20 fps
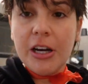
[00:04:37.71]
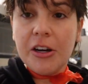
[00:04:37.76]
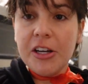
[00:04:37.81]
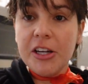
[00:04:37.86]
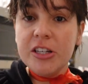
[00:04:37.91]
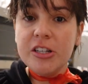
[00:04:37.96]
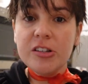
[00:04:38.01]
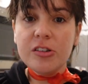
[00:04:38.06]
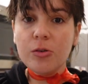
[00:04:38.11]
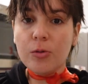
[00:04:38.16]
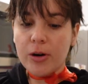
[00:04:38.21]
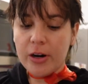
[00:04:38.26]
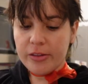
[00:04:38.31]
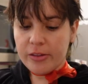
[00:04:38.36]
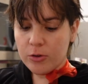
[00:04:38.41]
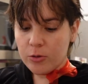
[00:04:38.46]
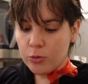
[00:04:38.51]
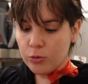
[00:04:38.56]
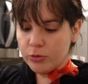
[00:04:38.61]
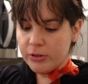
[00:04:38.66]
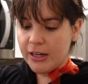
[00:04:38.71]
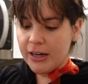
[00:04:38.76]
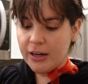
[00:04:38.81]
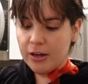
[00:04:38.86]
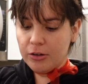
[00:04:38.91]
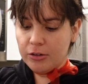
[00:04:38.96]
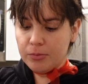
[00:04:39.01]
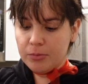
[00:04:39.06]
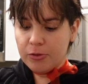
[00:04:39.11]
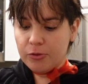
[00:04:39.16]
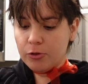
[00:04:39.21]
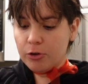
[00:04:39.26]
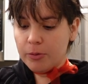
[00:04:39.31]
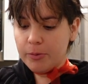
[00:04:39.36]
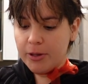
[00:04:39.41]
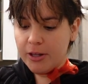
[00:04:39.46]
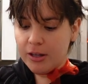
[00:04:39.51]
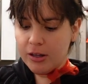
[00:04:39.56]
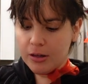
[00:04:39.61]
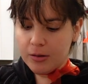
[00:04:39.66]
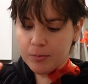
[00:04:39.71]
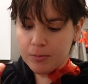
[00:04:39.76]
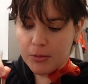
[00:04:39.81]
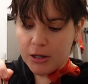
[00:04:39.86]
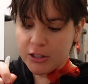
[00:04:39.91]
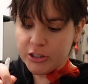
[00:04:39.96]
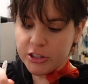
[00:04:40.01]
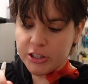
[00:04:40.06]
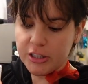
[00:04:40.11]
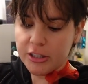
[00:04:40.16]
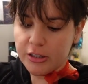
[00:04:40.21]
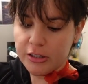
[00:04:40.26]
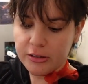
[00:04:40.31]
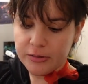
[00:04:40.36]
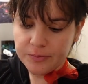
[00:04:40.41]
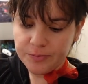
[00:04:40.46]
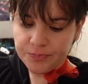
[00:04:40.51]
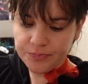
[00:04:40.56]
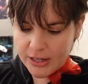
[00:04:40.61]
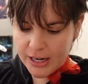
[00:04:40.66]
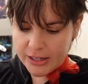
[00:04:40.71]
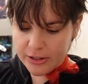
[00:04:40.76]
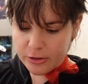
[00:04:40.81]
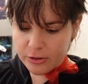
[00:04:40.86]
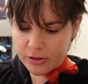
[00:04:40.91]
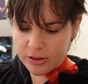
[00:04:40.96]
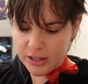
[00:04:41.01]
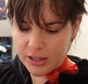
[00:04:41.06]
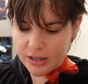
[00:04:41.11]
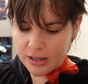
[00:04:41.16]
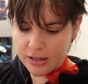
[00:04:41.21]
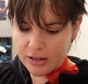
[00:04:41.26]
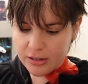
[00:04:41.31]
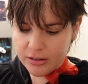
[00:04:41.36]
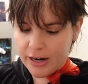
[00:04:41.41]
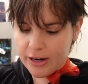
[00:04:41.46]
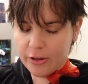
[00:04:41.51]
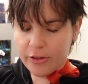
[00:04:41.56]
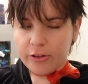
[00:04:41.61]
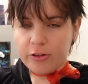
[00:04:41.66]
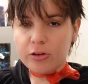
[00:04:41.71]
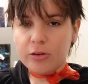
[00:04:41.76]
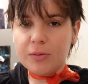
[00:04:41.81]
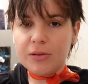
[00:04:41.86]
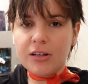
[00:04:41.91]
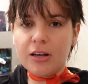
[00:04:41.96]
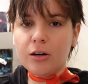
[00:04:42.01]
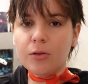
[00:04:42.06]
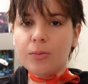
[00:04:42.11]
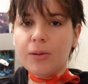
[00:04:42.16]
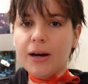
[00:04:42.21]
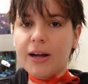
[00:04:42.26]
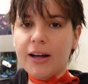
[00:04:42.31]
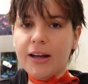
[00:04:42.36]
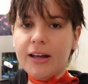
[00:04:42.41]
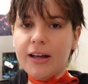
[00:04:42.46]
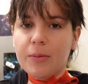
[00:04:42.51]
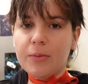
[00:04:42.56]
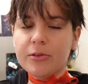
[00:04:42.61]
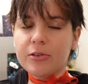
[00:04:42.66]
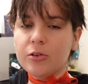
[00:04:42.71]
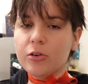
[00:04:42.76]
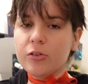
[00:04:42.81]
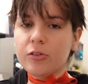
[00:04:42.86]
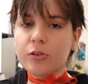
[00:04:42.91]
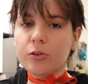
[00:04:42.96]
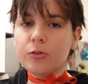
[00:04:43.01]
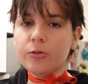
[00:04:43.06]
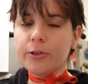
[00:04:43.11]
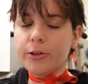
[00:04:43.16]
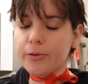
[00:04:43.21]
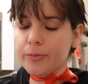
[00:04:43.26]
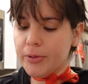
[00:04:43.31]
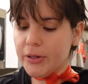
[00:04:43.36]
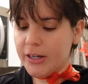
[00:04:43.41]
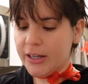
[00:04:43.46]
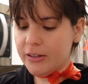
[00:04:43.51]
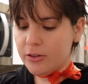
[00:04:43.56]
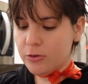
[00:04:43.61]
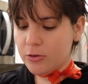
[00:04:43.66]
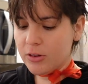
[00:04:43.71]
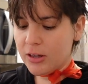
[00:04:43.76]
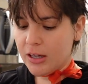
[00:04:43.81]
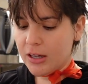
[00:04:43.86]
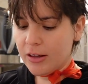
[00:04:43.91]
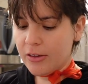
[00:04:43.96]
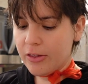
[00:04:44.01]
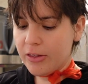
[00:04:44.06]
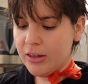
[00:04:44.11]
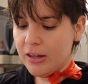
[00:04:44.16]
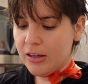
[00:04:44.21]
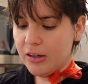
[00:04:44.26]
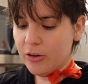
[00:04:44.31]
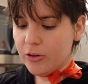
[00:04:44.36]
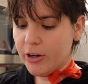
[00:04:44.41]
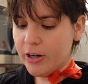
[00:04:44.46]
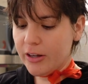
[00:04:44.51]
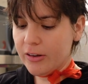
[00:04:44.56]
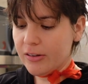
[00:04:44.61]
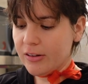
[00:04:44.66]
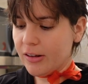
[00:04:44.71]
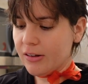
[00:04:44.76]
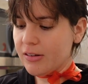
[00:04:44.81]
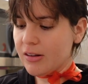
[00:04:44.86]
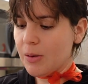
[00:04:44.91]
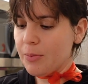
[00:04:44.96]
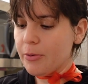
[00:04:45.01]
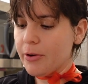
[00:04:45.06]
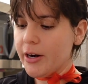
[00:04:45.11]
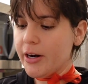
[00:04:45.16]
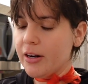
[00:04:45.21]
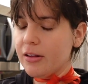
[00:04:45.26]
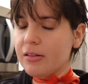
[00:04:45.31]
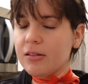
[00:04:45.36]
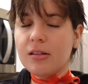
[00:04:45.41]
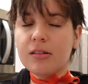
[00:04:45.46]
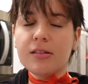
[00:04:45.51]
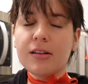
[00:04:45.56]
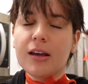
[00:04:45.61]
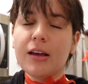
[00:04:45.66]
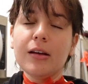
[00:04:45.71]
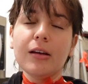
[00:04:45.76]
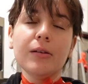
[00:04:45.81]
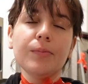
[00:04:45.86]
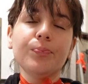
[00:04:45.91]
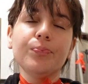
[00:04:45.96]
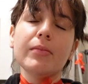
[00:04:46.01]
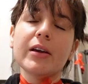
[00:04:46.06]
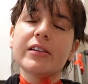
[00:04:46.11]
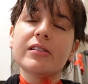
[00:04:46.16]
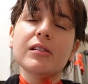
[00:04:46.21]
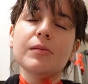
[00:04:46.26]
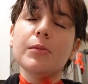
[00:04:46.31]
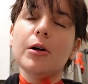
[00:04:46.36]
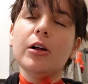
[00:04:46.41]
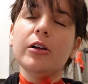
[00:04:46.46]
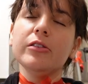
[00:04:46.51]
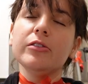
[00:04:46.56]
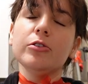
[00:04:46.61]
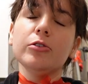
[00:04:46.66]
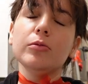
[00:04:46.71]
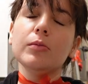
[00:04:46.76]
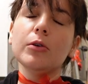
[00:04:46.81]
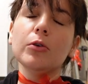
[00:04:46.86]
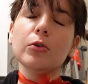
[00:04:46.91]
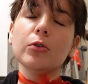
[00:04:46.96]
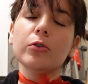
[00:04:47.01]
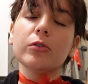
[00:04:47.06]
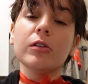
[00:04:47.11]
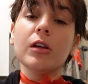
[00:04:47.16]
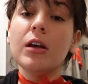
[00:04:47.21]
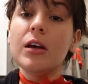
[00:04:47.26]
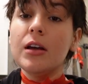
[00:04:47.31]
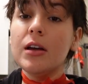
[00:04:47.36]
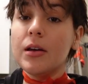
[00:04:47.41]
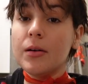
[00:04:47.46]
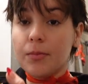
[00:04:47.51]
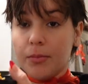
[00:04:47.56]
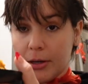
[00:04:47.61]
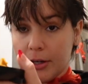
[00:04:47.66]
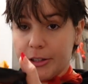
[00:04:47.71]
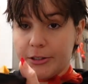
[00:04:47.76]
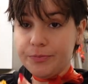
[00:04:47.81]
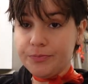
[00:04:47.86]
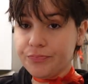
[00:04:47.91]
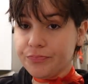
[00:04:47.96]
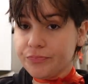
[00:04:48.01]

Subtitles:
out he just wanted to cool down before being munched in. I do think, I know the sweet potato pie episode is over, but I do think the ingredients got separated since I mixed them all in two bowls. But